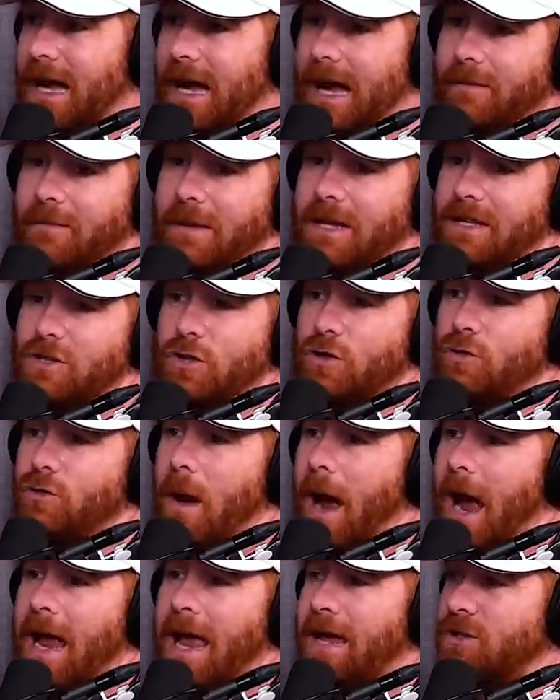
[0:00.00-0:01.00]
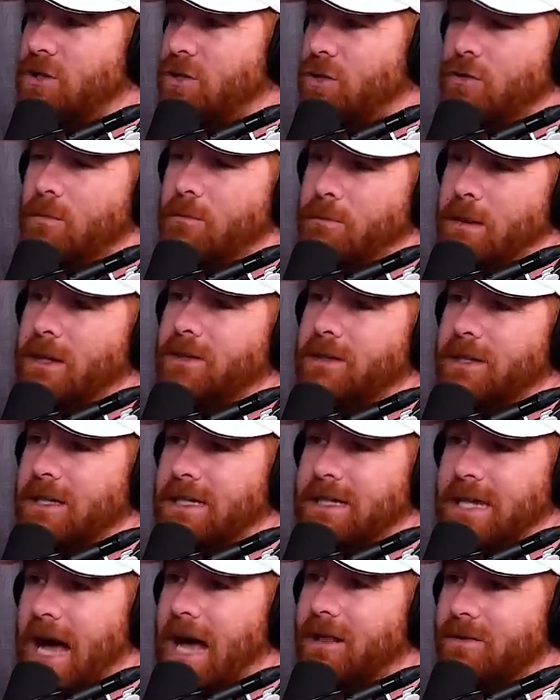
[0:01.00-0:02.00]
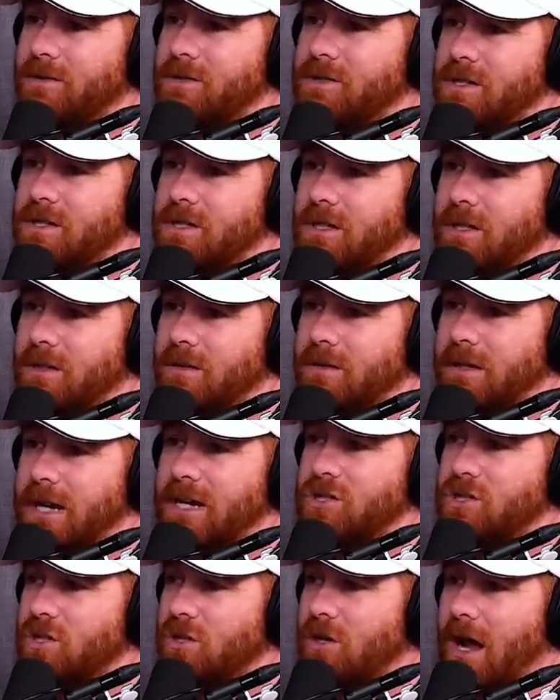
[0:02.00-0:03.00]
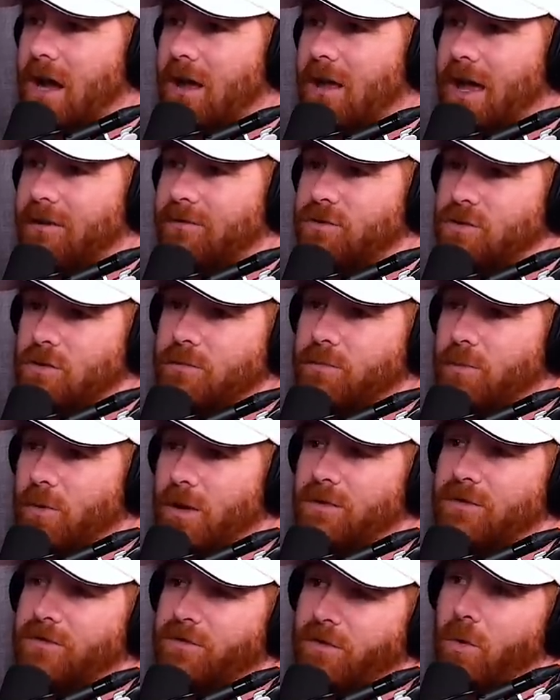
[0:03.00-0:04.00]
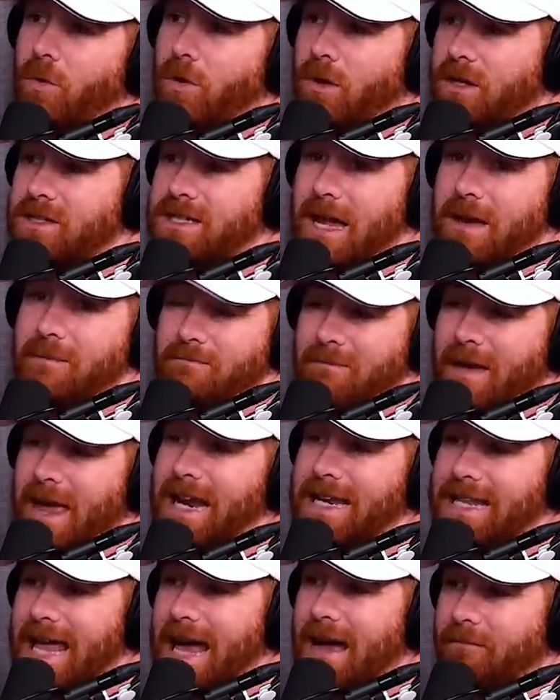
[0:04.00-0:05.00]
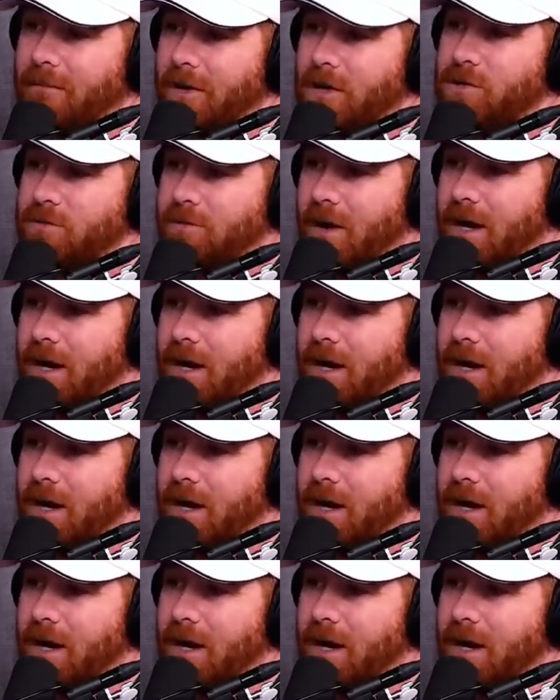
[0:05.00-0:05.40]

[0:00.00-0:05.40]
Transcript: I made yeah. two. I had two billion dollars this year. Next year I'll have two point four because I made that yeah. much